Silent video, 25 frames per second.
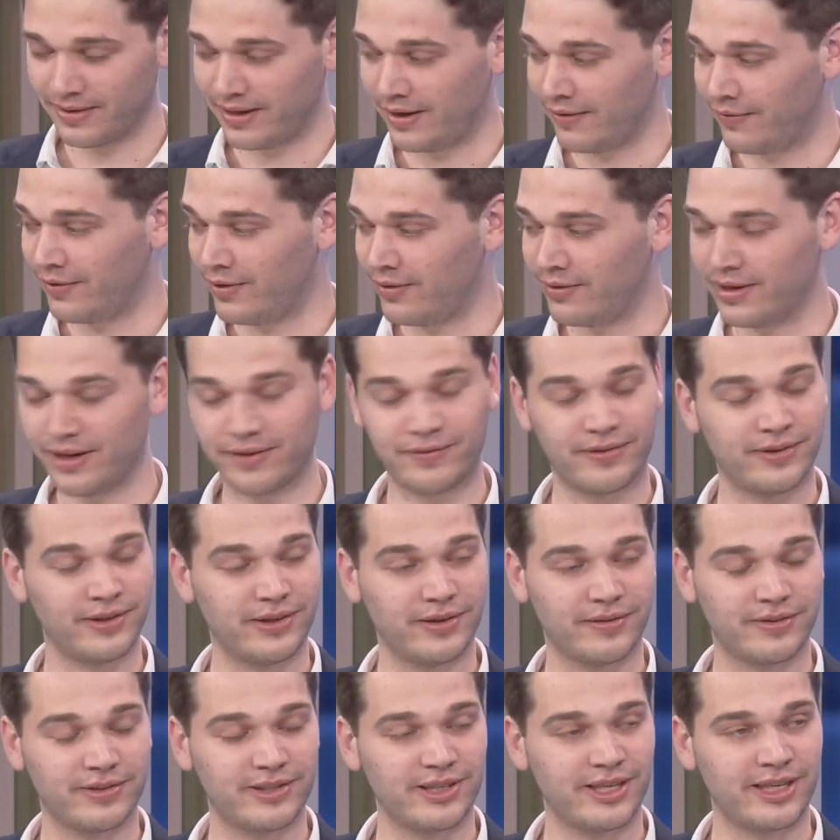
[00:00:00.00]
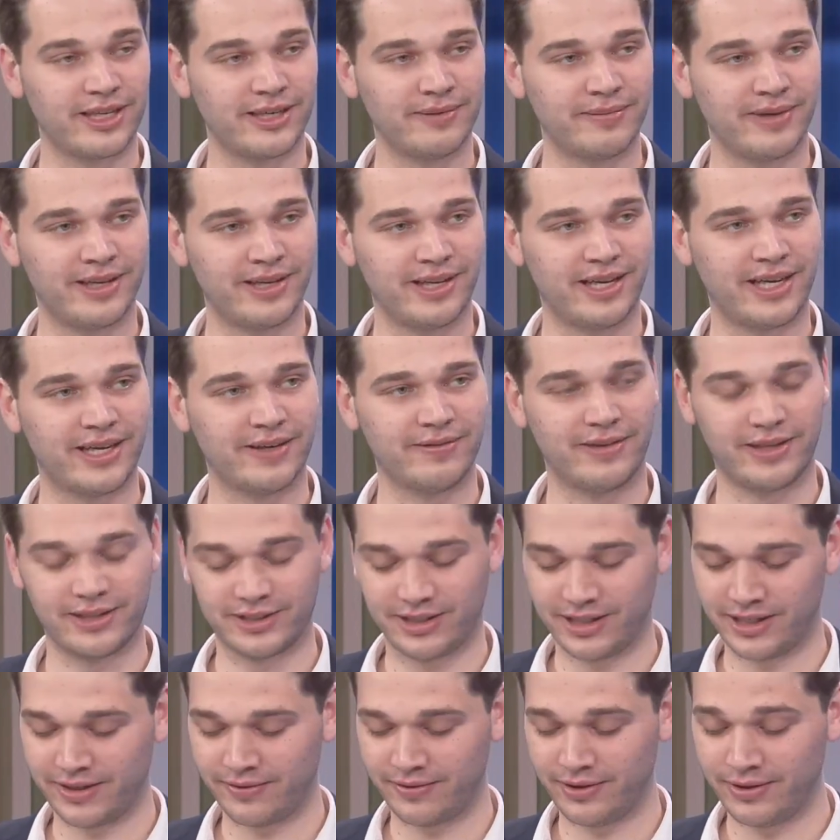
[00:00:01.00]
if you have enough time and
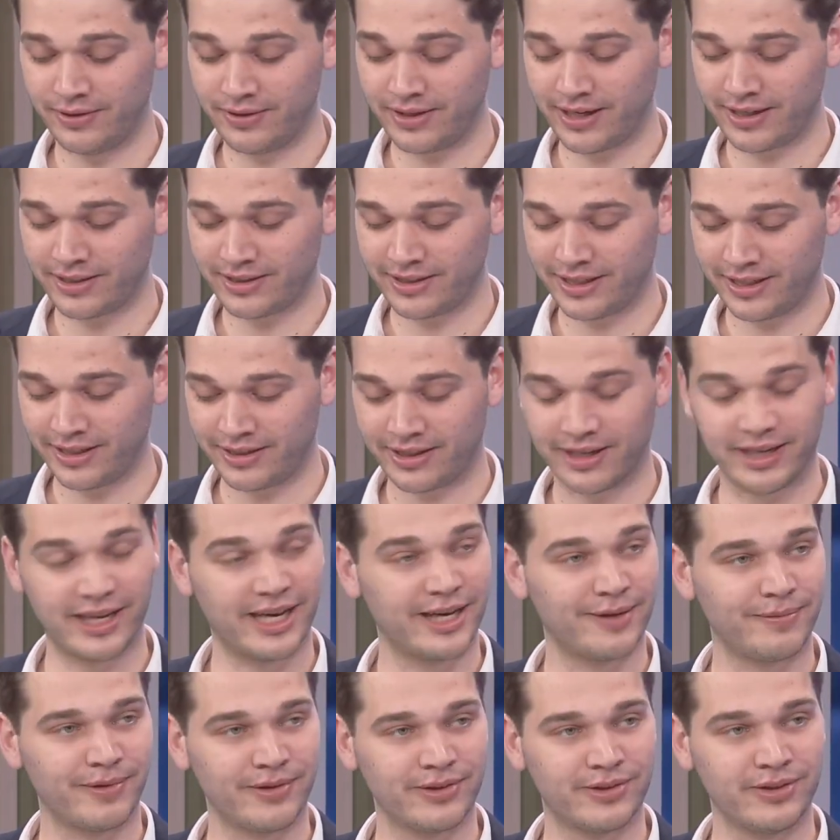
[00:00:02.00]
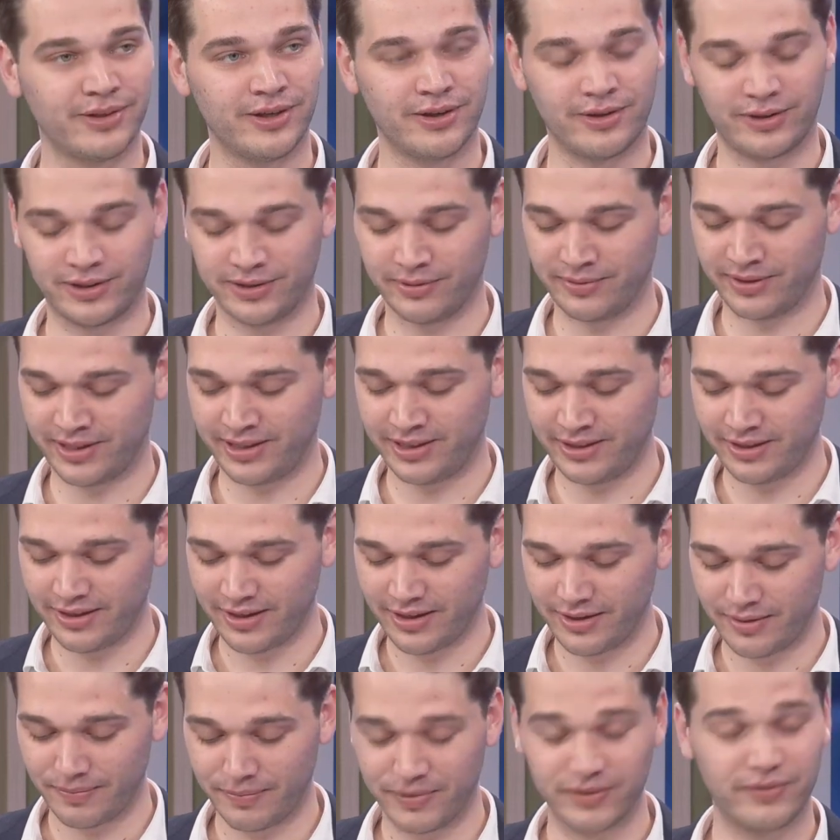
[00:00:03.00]
lifelines left, you can take the gamble to go all the way.
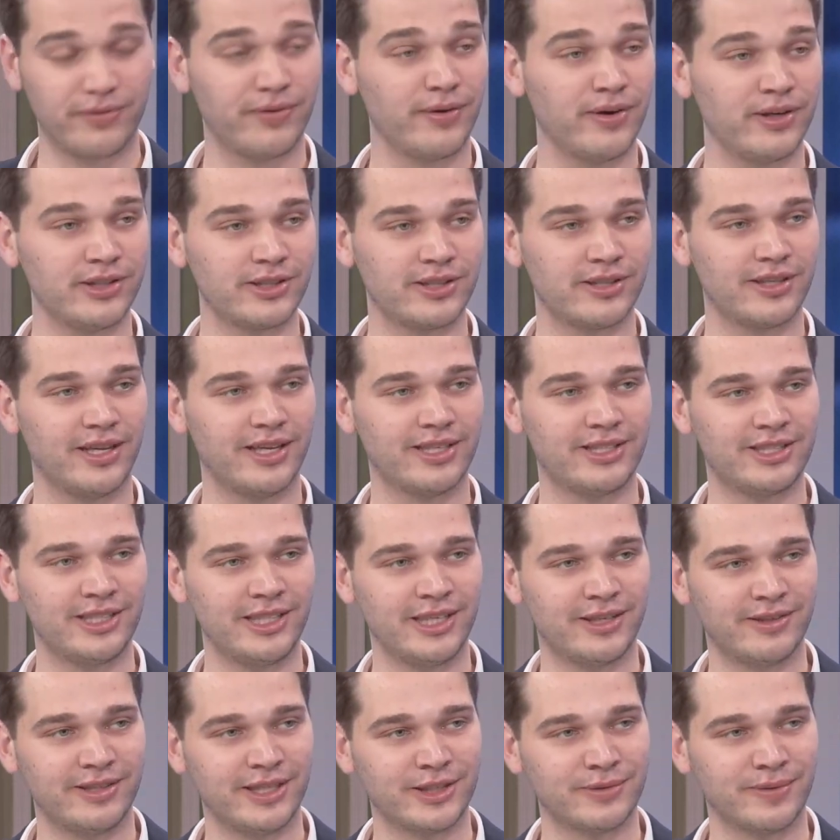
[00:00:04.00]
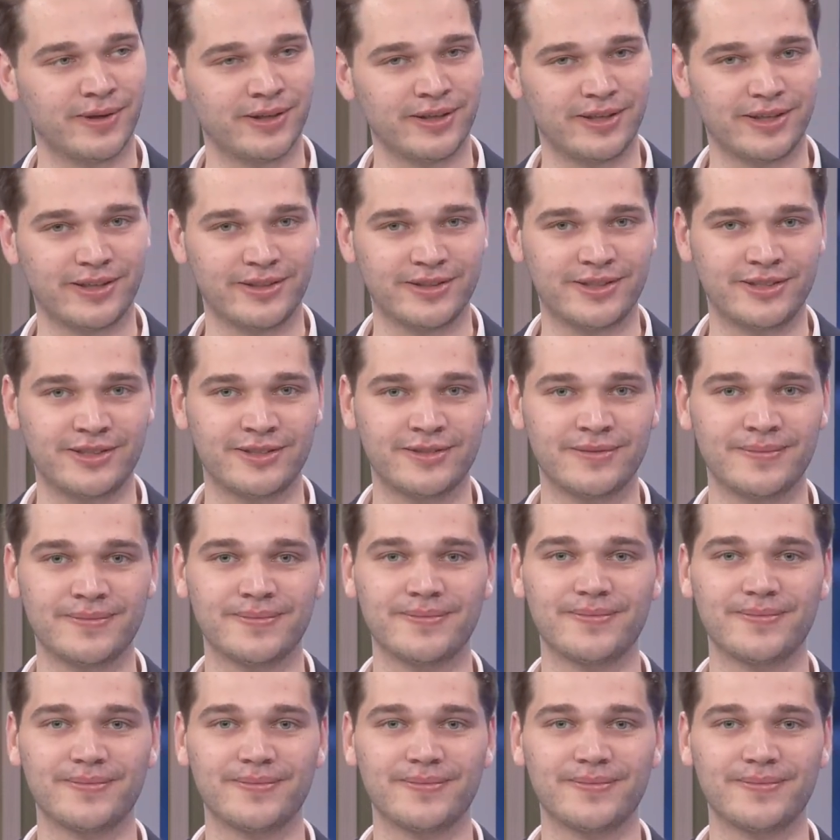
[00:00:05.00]
But first, let's see how this one goes.